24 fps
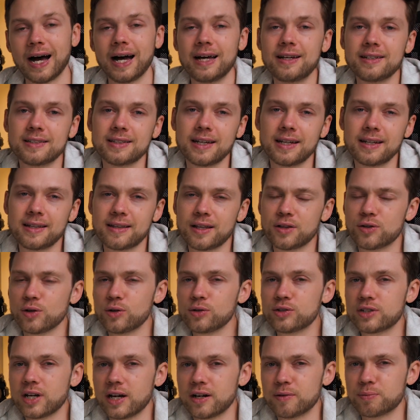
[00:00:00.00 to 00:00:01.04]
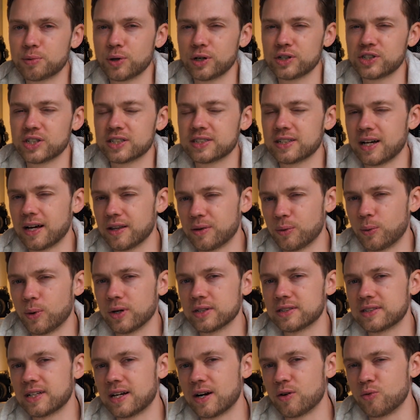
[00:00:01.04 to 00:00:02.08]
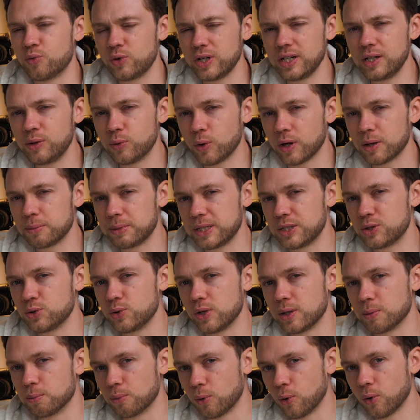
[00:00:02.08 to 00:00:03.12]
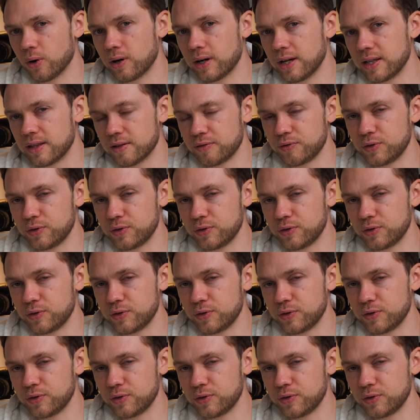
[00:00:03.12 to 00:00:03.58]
I decided that those kind of projects are the ones that I really want to be doing more in the